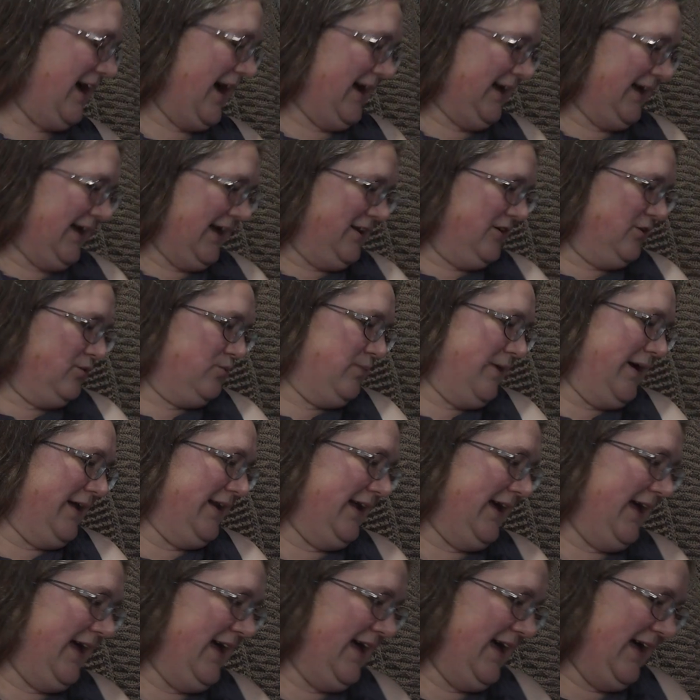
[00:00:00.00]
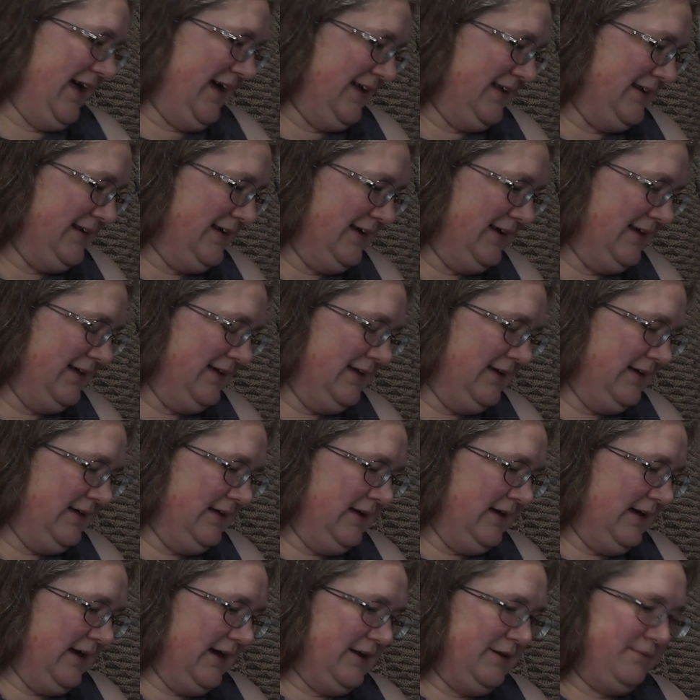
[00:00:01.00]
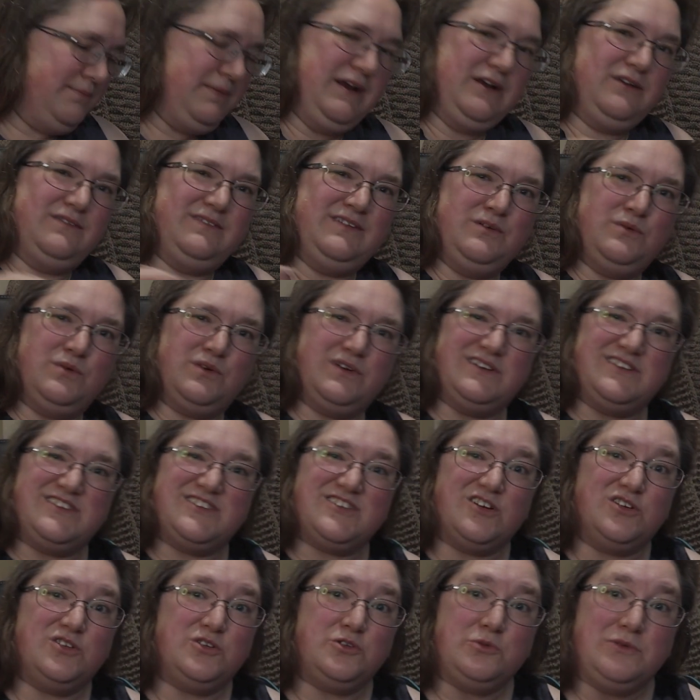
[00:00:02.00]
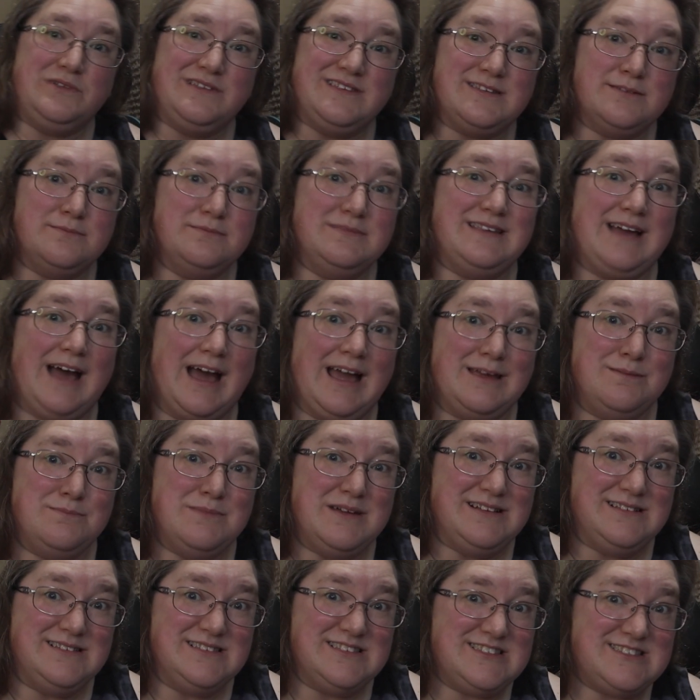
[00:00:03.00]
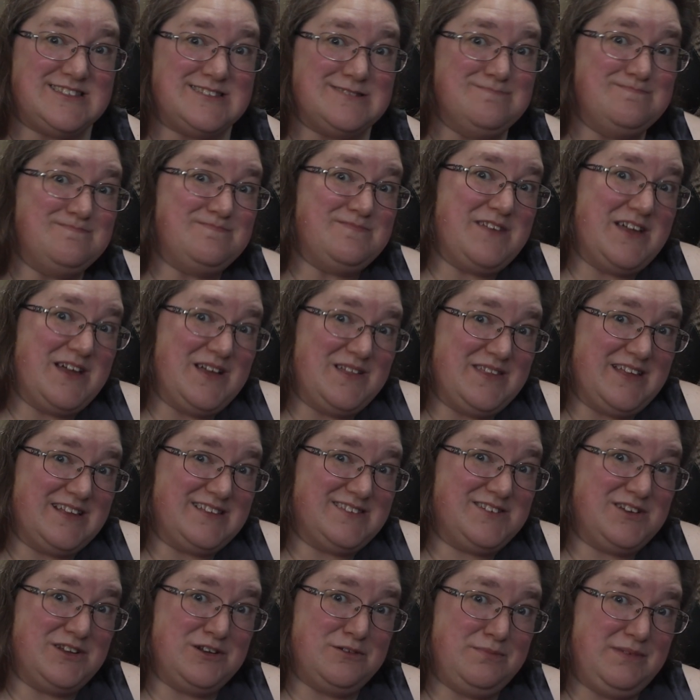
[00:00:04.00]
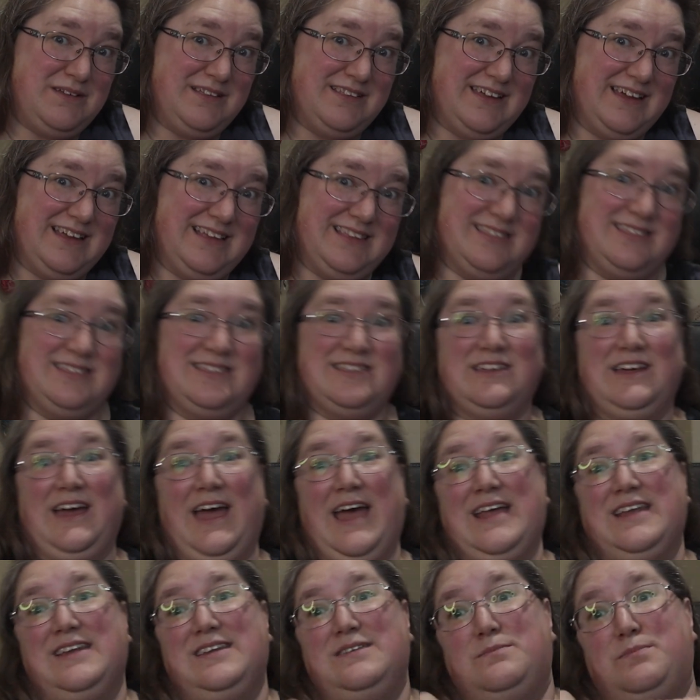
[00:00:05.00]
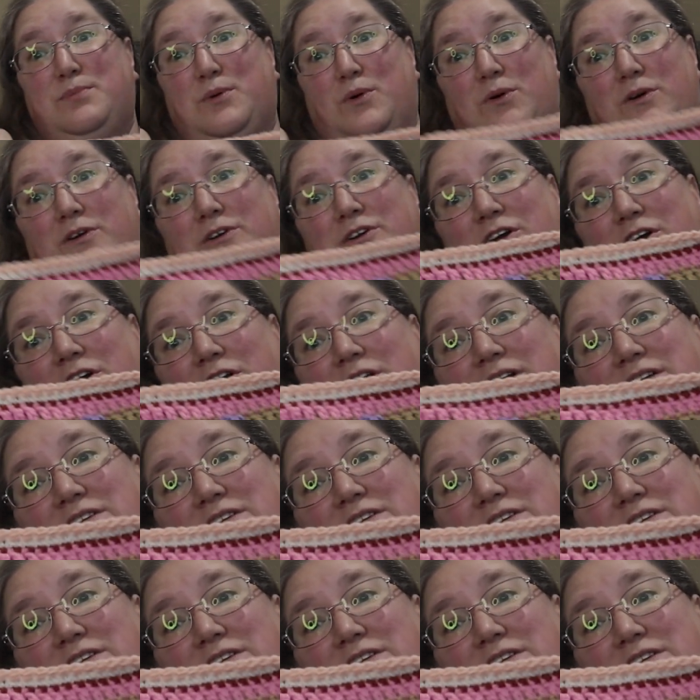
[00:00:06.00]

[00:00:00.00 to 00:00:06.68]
kind of read ahead, and apparently we're going to start doing some diamonds. And that's going to be like the end border.